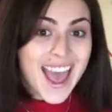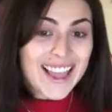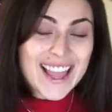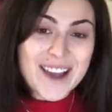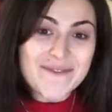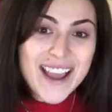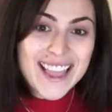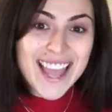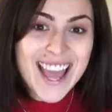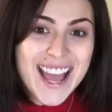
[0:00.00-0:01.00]
Hello,
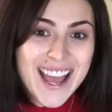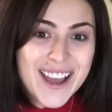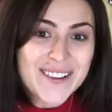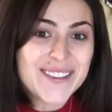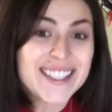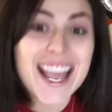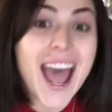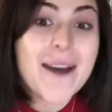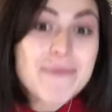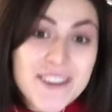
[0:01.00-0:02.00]
my loves.
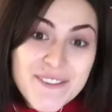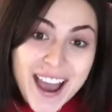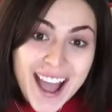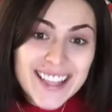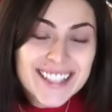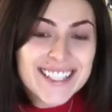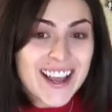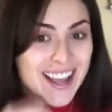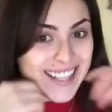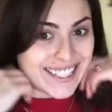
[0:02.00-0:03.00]
Happy
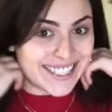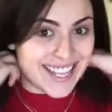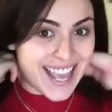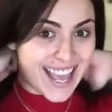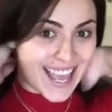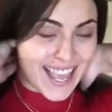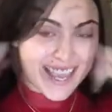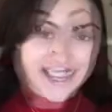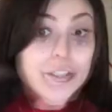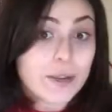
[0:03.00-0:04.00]
Valentine's
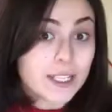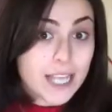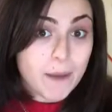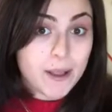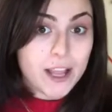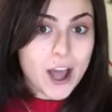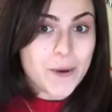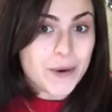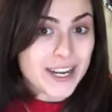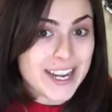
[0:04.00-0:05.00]
Day. As you can tell
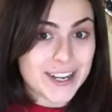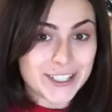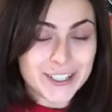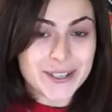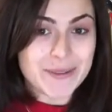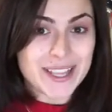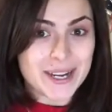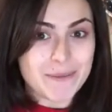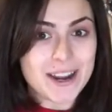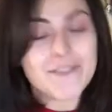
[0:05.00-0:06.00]
below, we're here to do a
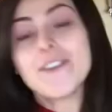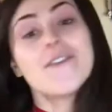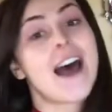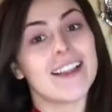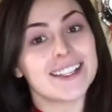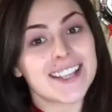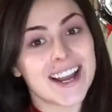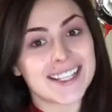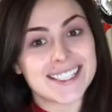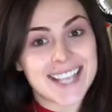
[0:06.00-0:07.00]
little bit of a
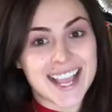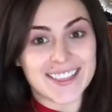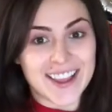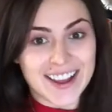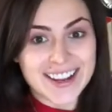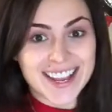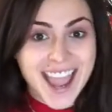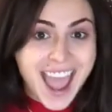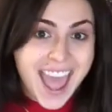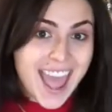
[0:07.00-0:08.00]
Valentine's Day look.
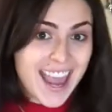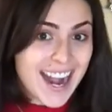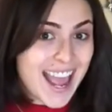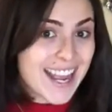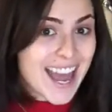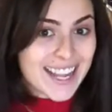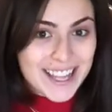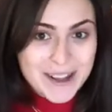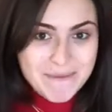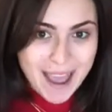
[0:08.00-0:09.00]
And I got a
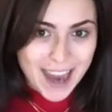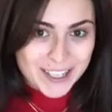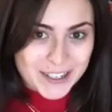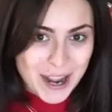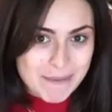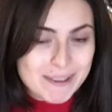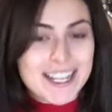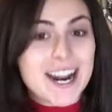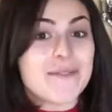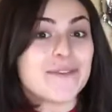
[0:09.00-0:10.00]
little backdrop
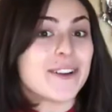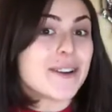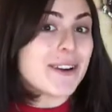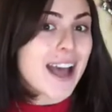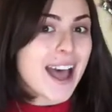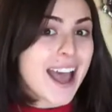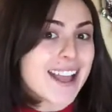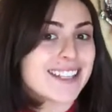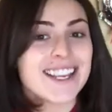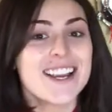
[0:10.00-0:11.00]
set up for you
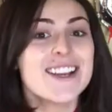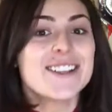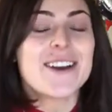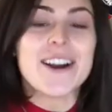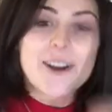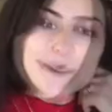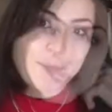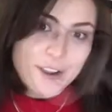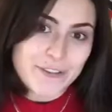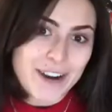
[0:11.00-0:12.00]
guys. So I know my
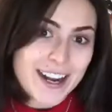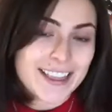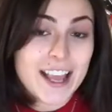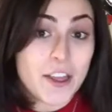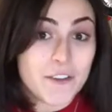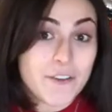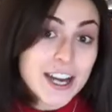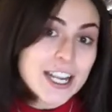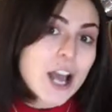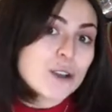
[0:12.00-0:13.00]
boyfriend in the other
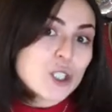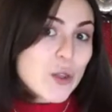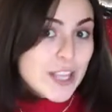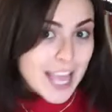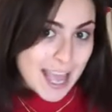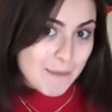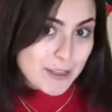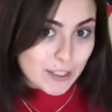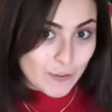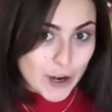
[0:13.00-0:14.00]
video. So the
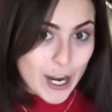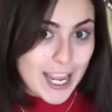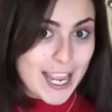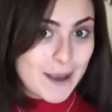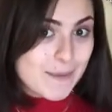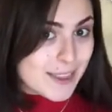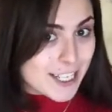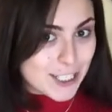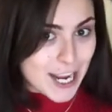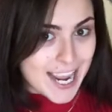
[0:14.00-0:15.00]
M is for him,
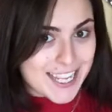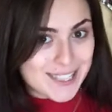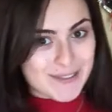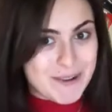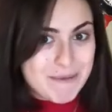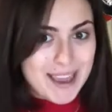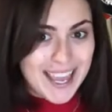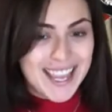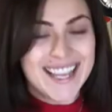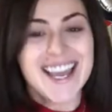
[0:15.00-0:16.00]
the J is for
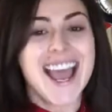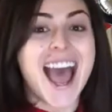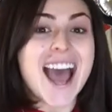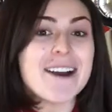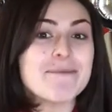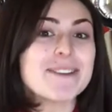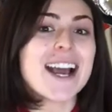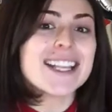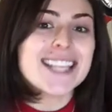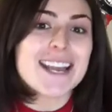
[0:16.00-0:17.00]
me. I hope you
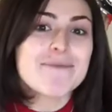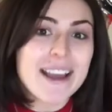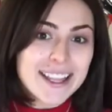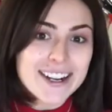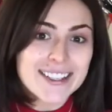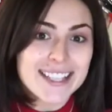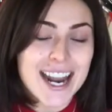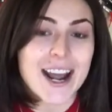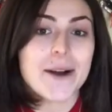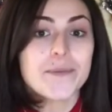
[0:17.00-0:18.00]
guys like my little
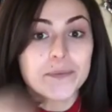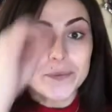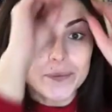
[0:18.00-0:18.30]
setup.